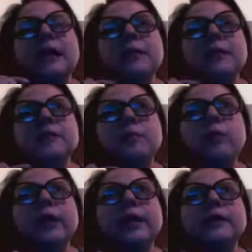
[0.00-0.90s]
that means
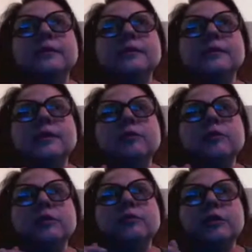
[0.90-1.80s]

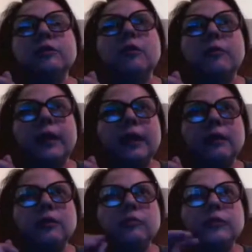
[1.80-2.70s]
0.000,
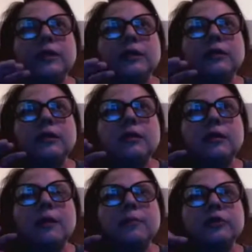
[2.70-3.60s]
right? 3
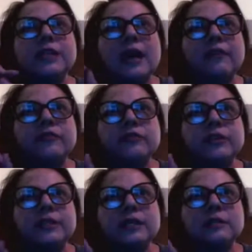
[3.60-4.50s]
numbers after
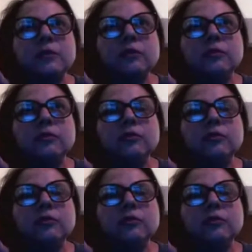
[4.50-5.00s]
the decimal?